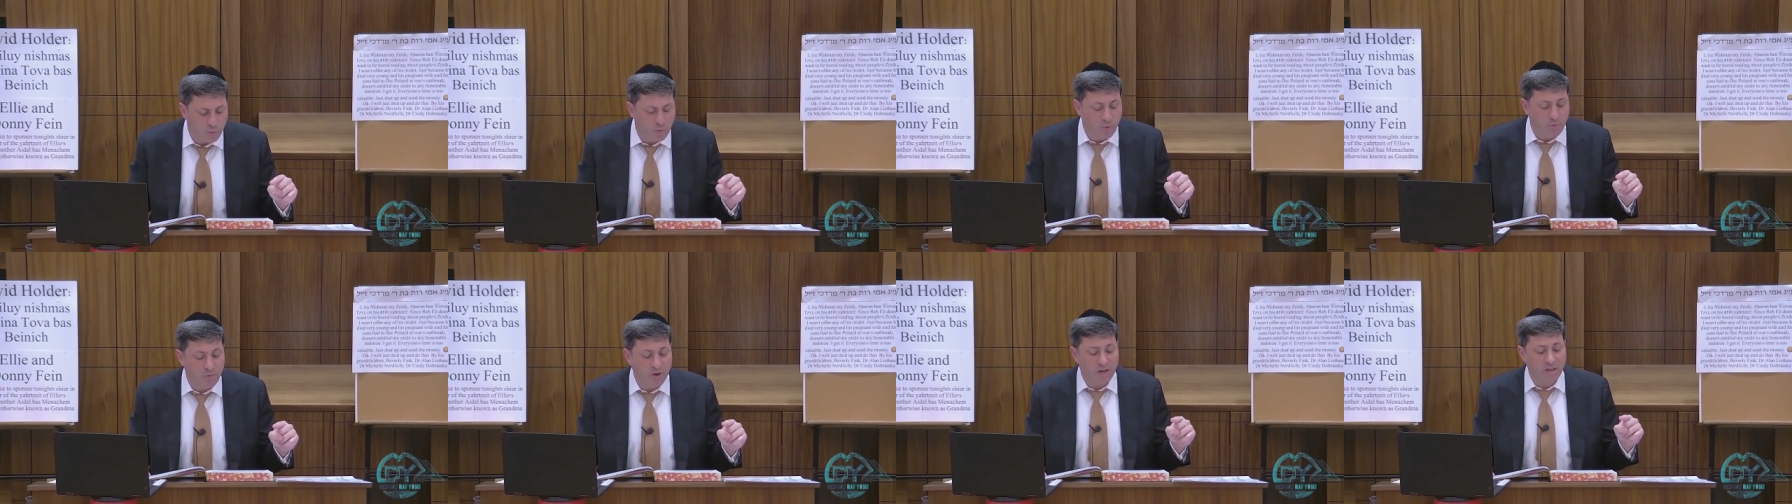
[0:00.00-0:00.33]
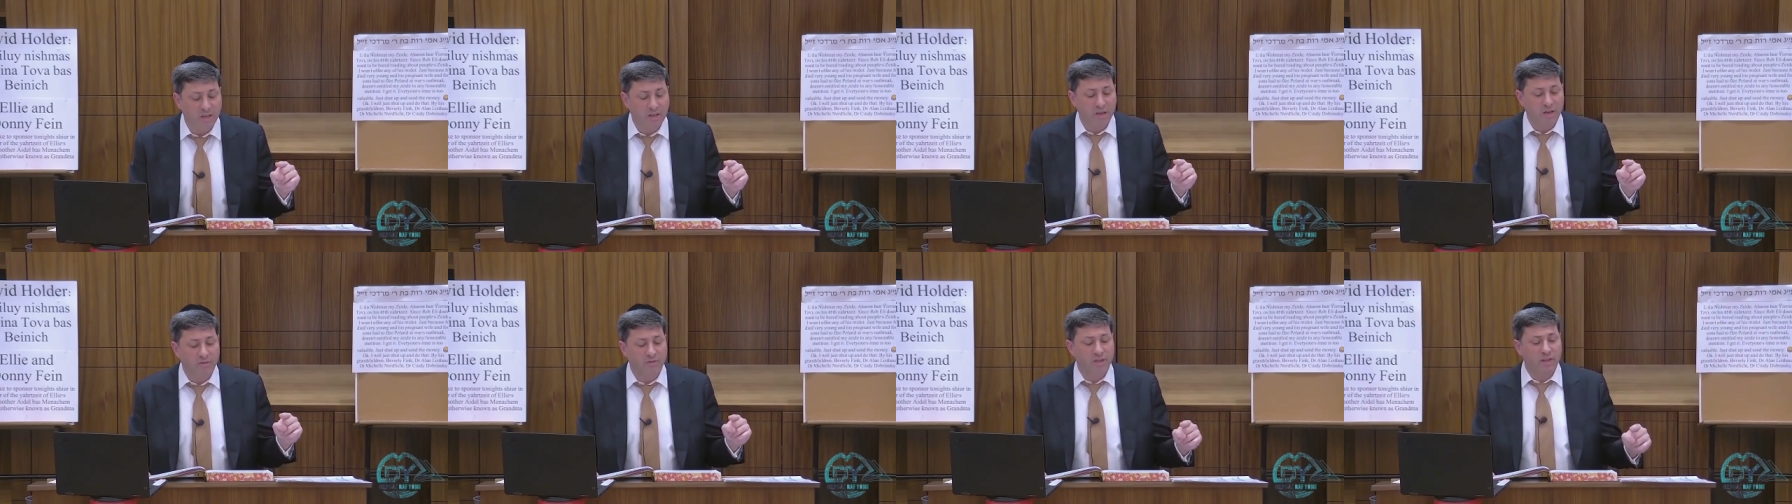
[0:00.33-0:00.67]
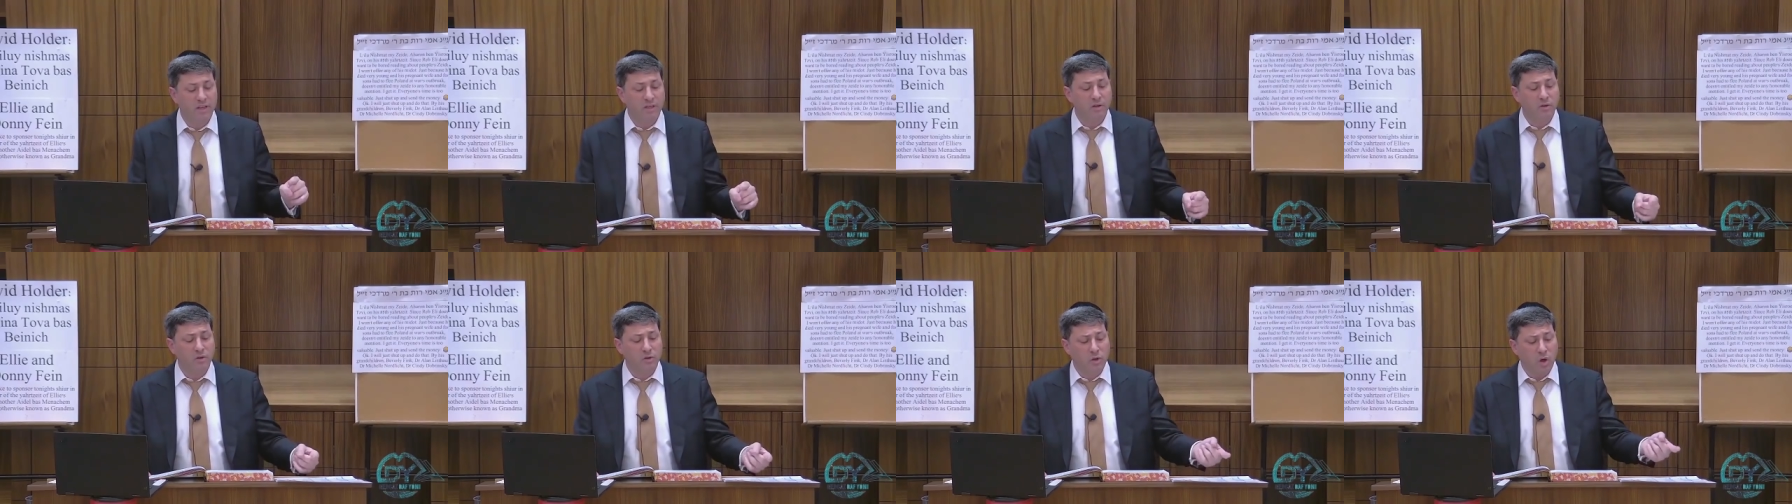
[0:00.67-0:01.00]
permitted to give to
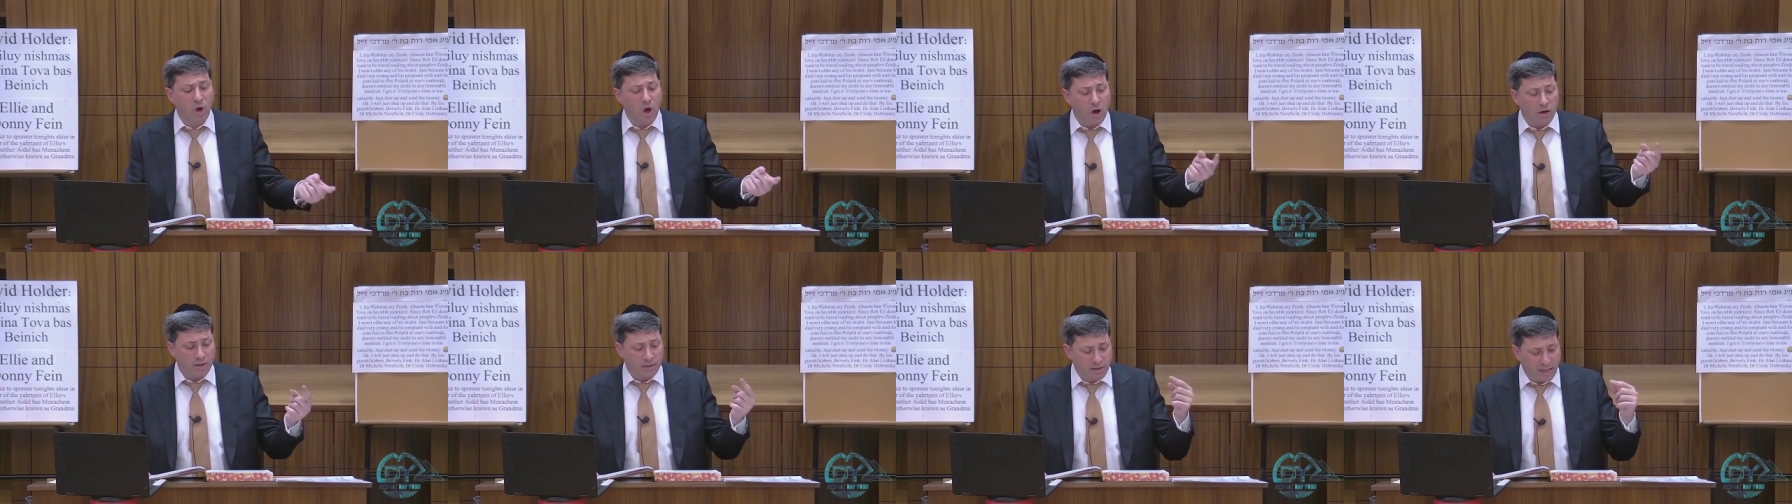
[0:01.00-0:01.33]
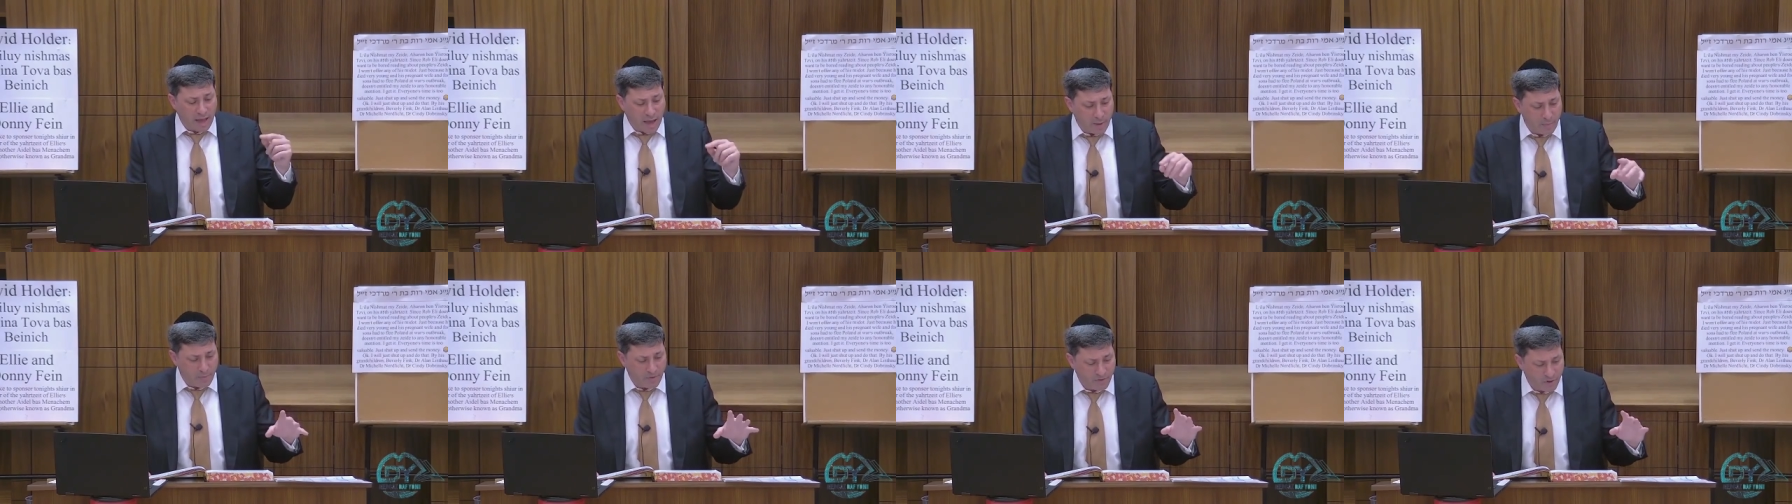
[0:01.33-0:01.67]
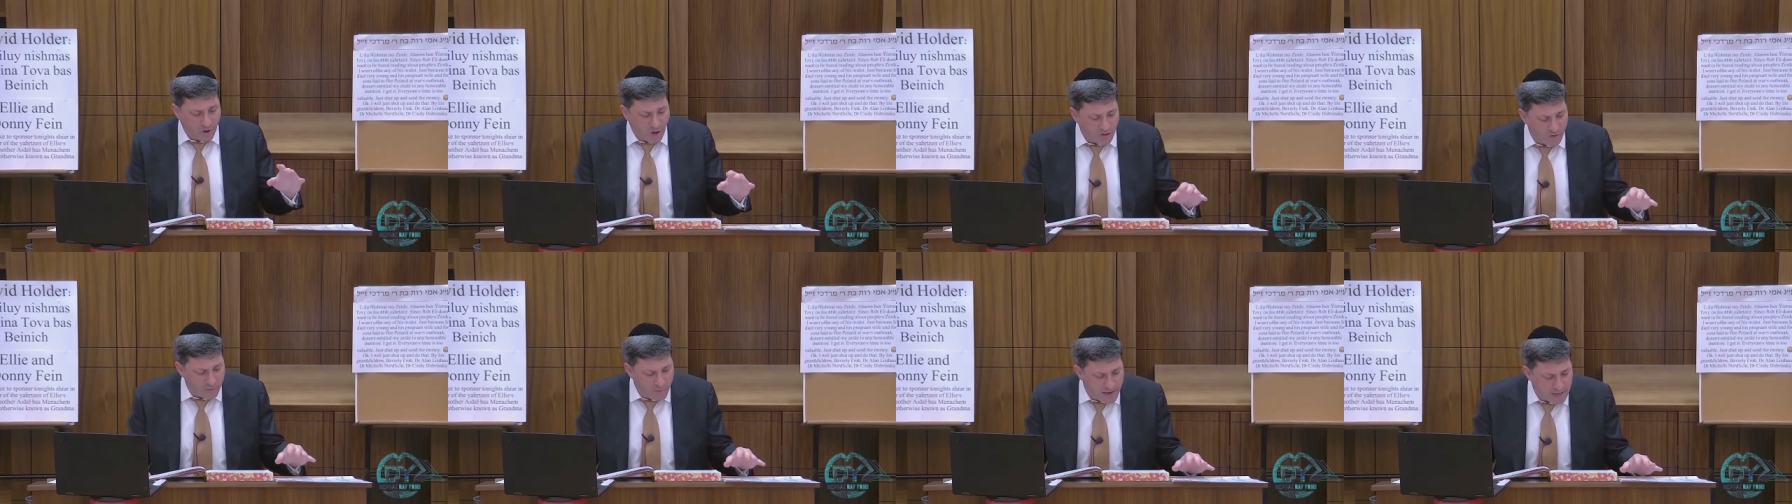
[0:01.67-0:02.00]
the dog, top of
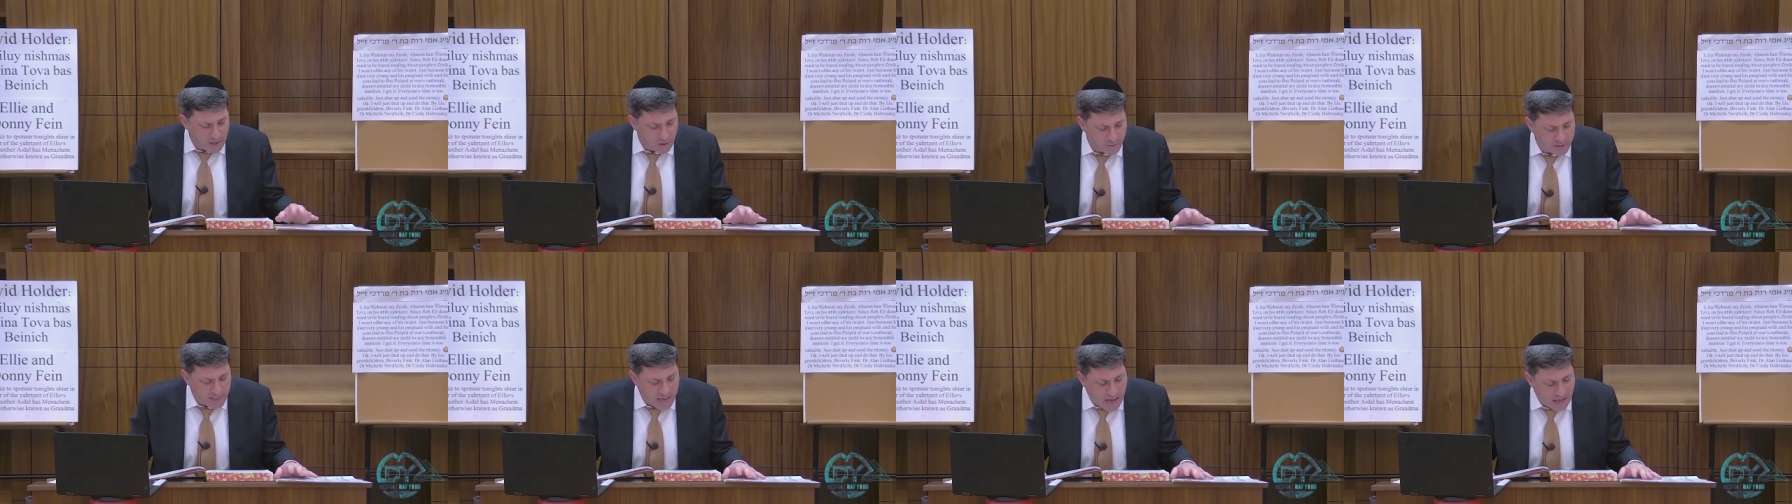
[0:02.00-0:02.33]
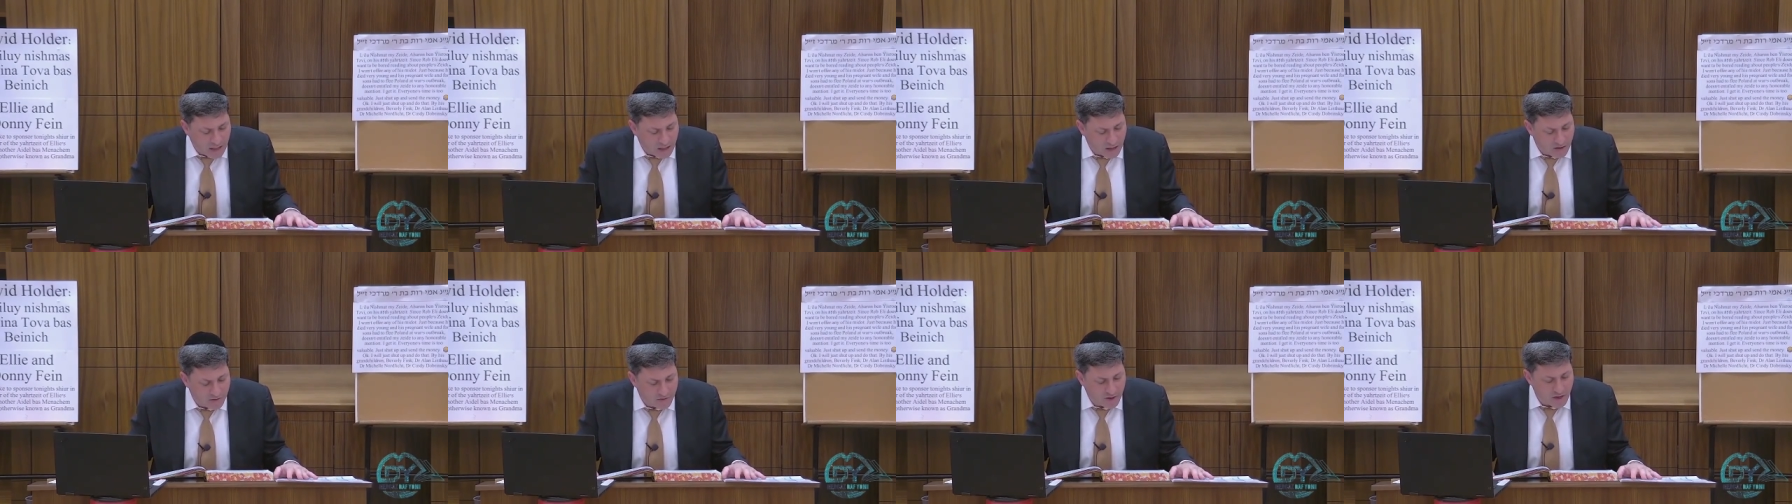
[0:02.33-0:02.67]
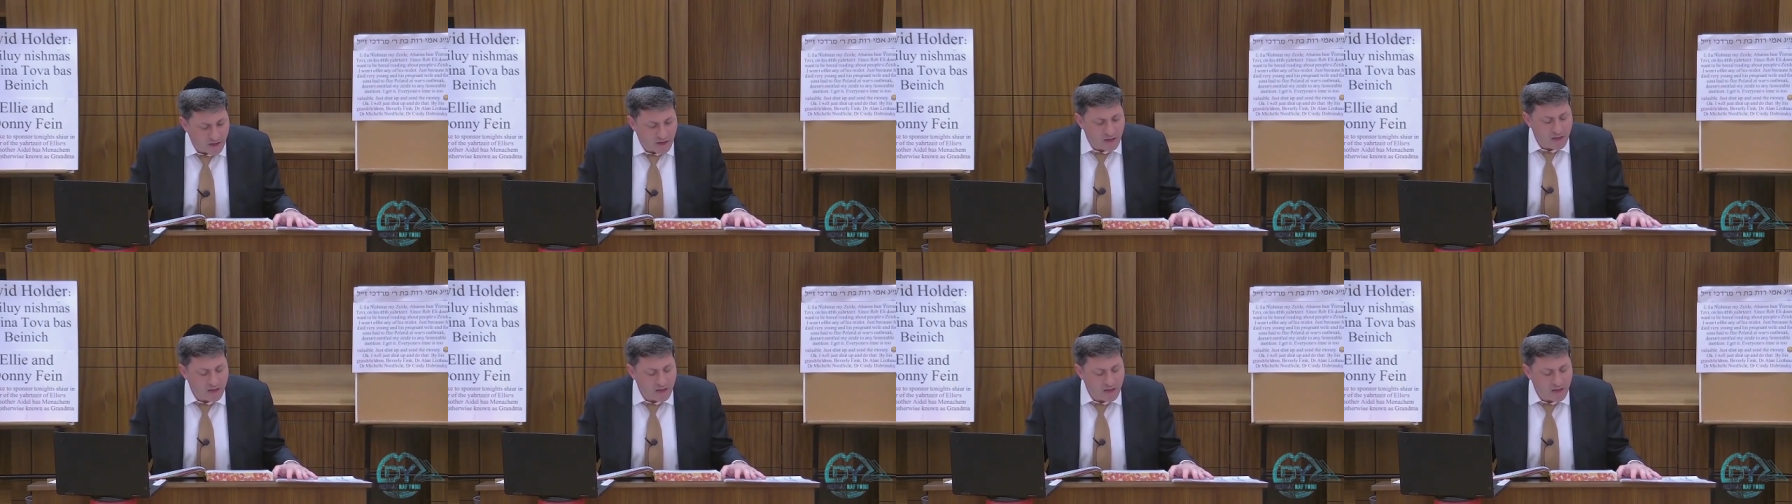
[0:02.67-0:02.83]
Chav